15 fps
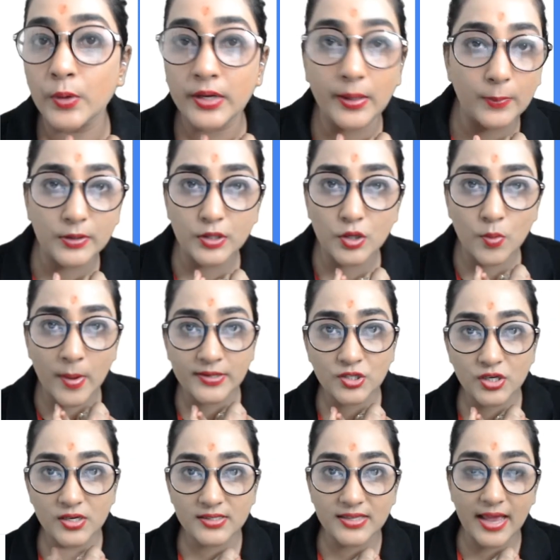Whatever the
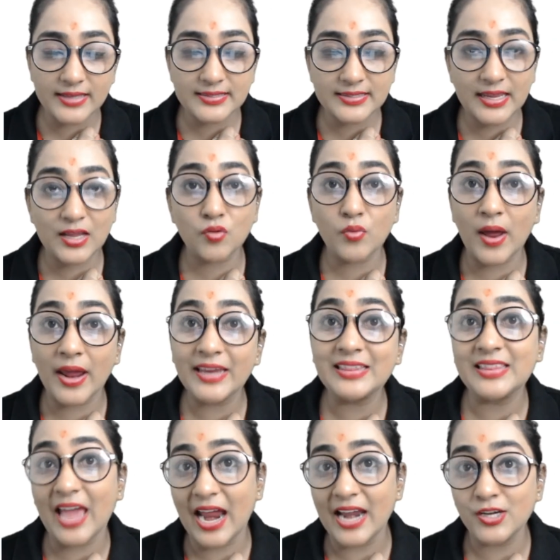question is asking,
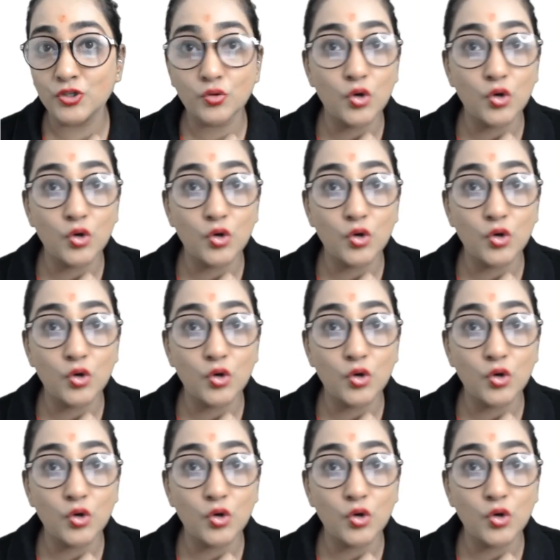write that.